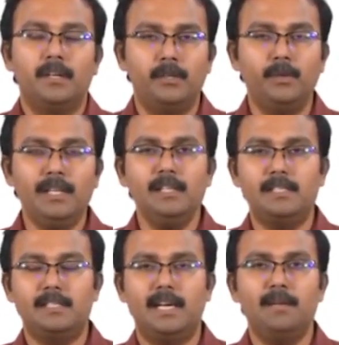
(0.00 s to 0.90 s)
During
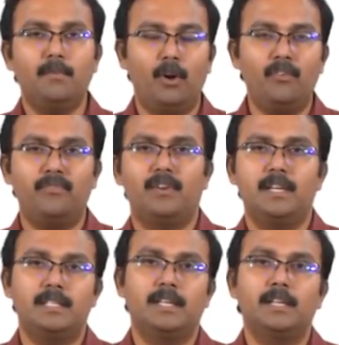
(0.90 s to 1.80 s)
this time of
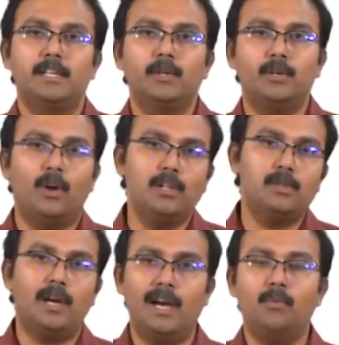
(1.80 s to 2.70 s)
flushing, you could
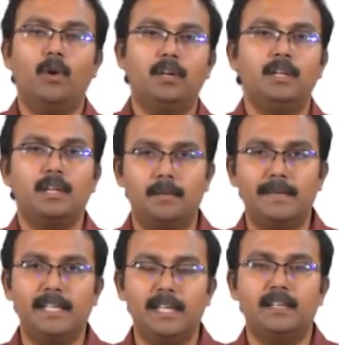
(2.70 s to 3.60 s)
also have water
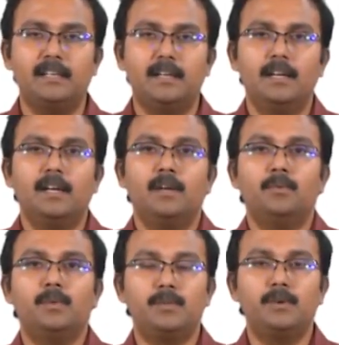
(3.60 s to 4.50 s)
coming in,
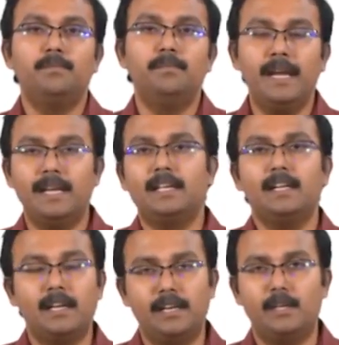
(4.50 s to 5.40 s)
which would make it
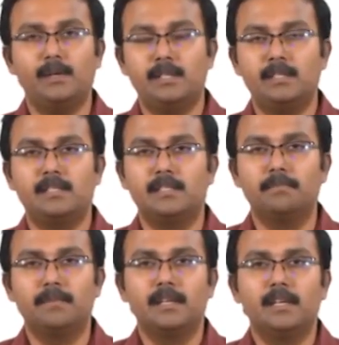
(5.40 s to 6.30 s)
a continuous system.
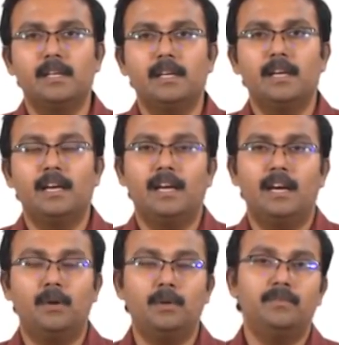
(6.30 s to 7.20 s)

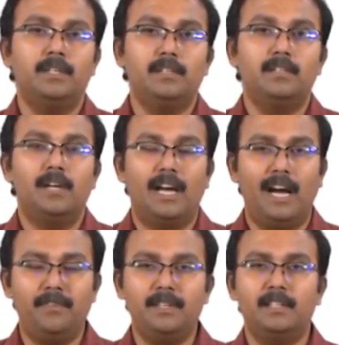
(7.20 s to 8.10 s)
However,
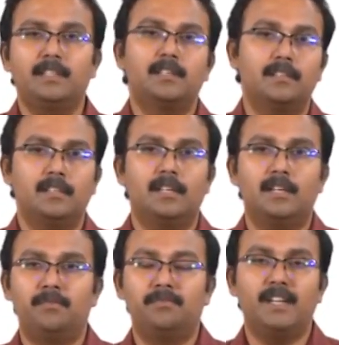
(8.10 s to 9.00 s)
after the
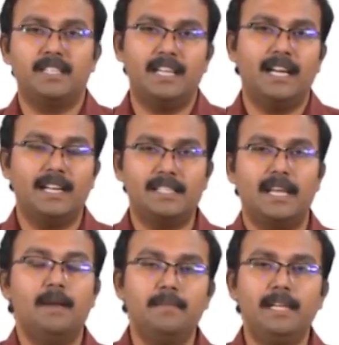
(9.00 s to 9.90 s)
flush tank has
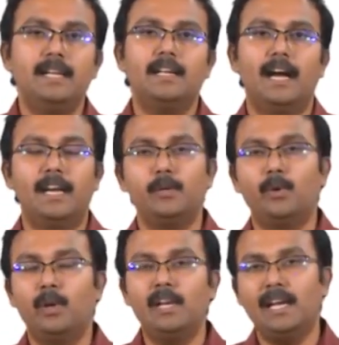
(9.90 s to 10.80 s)
emptied and you
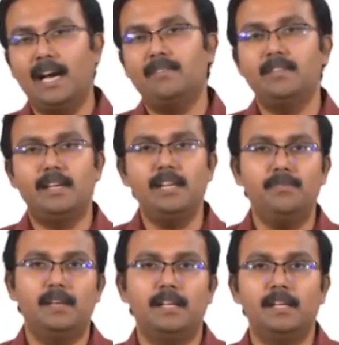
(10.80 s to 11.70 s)
only have the
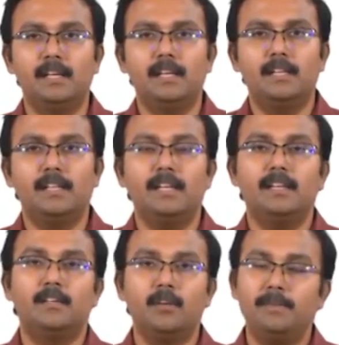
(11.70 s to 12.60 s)
refilling, then
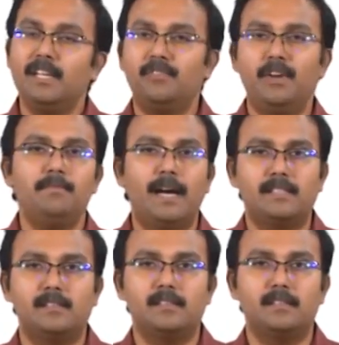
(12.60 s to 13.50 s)
it could be a fed
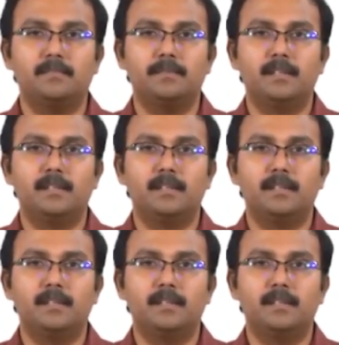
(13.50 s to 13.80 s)
batch system.